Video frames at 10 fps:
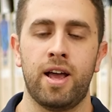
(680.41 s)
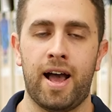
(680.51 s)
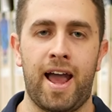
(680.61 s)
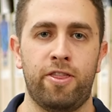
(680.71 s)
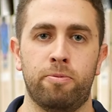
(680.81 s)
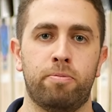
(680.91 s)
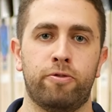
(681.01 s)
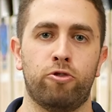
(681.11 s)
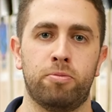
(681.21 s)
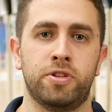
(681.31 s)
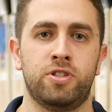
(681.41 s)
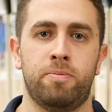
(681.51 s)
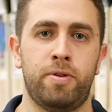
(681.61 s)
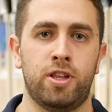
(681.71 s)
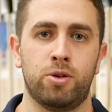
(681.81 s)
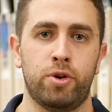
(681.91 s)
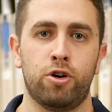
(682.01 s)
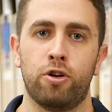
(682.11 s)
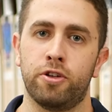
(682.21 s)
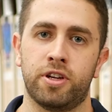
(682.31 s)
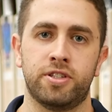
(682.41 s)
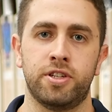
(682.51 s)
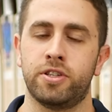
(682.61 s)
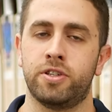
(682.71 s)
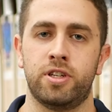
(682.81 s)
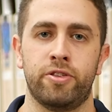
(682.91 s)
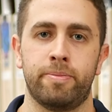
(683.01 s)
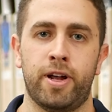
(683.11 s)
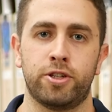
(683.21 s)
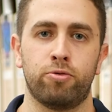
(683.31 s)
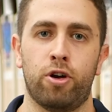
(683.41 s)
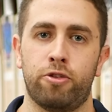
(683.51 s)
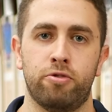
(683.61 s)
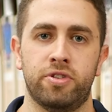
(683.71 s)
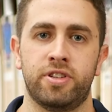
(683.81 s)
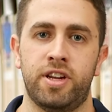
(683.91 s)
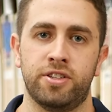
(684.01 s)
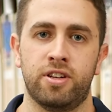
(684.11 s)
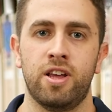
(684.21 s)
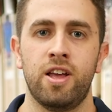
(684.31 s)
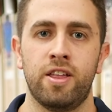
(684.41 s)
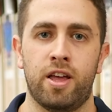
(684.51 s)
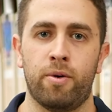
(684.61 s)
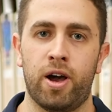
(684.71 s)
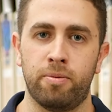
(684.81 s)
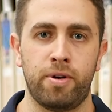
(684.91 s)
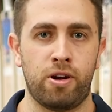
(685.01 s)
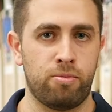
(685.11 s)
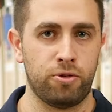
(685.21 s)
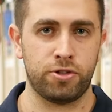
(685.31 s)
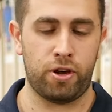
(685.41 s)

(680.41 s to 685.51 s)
and the performance and the ping that we got, the consistency of the bats right through the season. They were unbeatable.